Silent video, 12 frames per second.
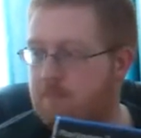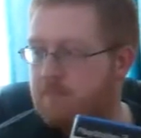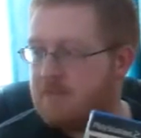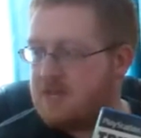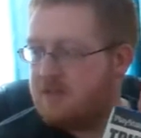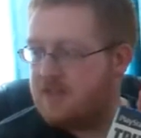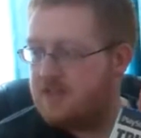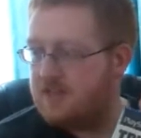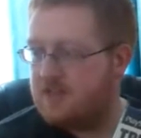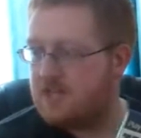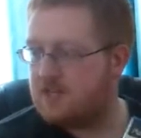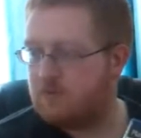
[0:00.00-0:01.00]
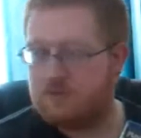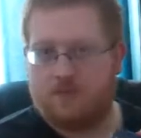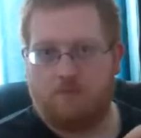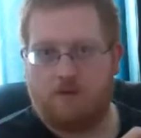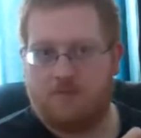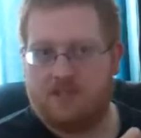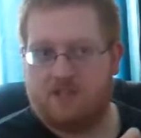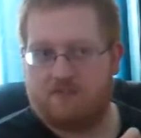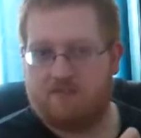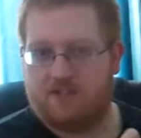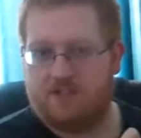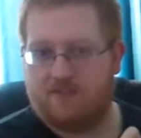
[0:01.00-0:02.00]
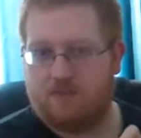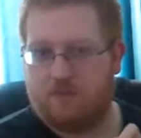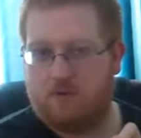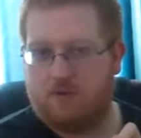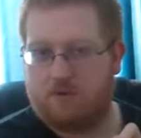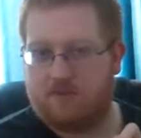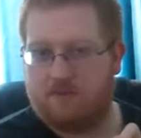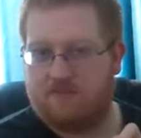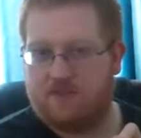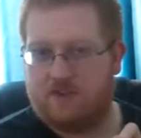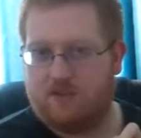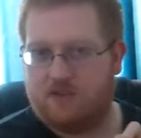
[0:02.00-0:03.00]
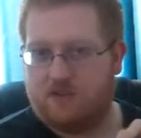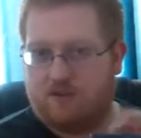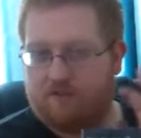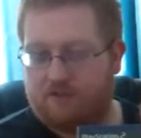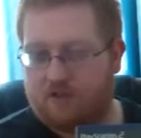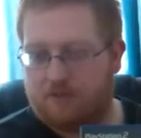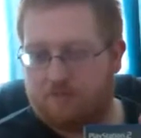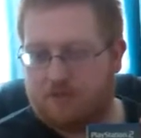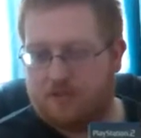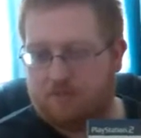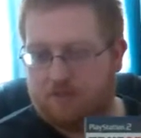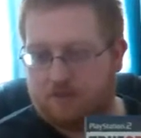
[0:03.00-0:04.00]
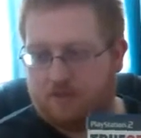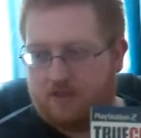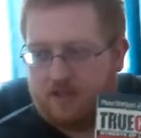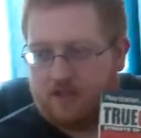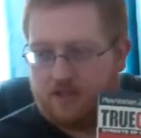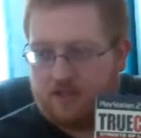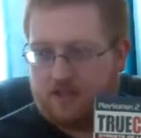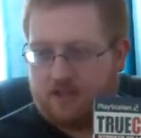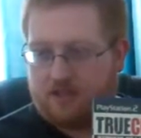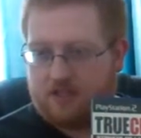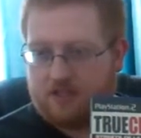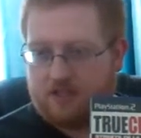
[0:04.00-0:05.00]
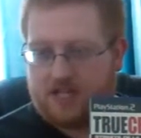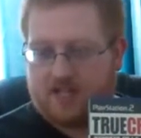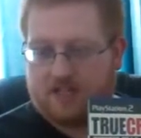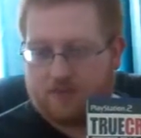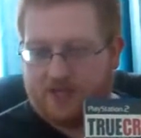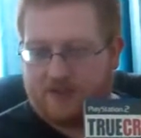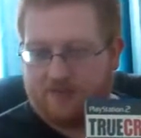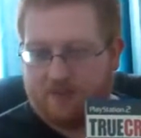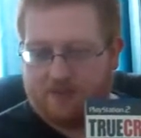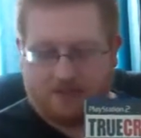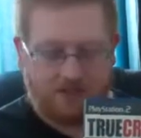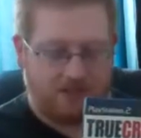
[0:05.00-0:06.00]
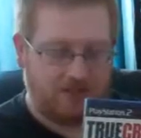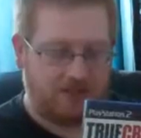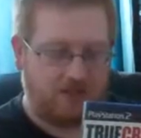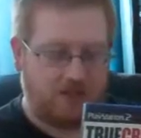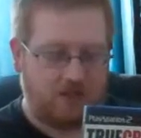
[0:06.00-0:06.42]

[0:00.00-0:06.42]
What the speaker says: Maybe this was the one with the Christopher Walken voiceover and other people. The Getaway wasn't.